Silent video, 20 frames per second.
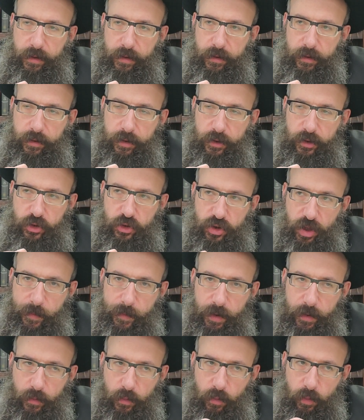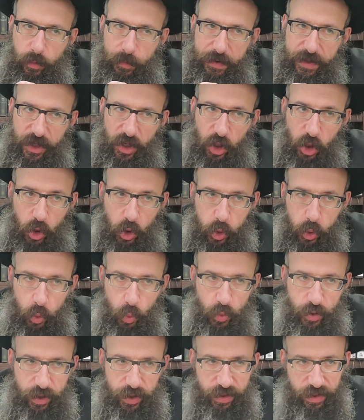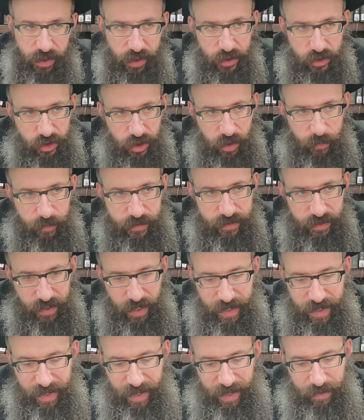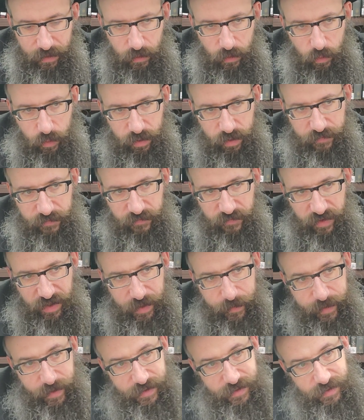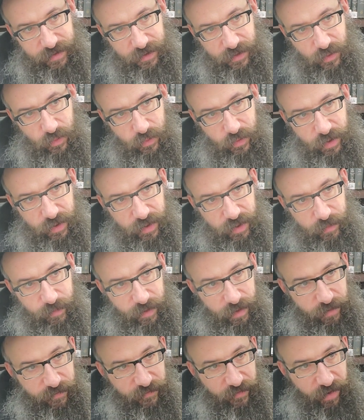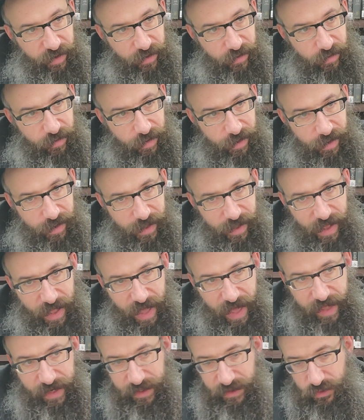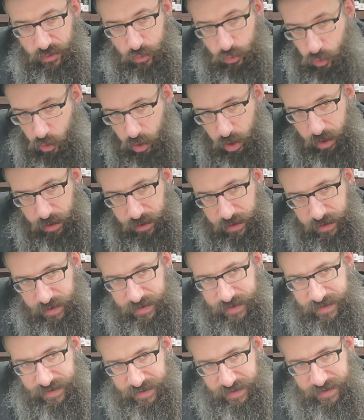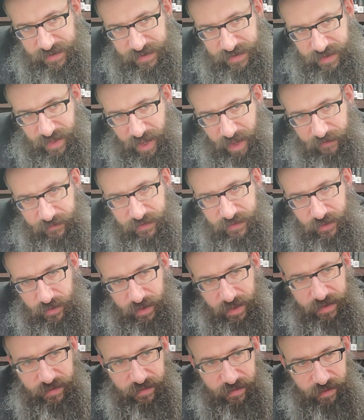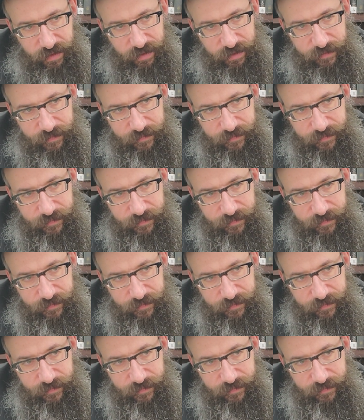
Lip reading: the neshama will be included in Hashem. It's like a candle where the flame gets included in the bigger fire, and it's gone. It ceases to have its own entity.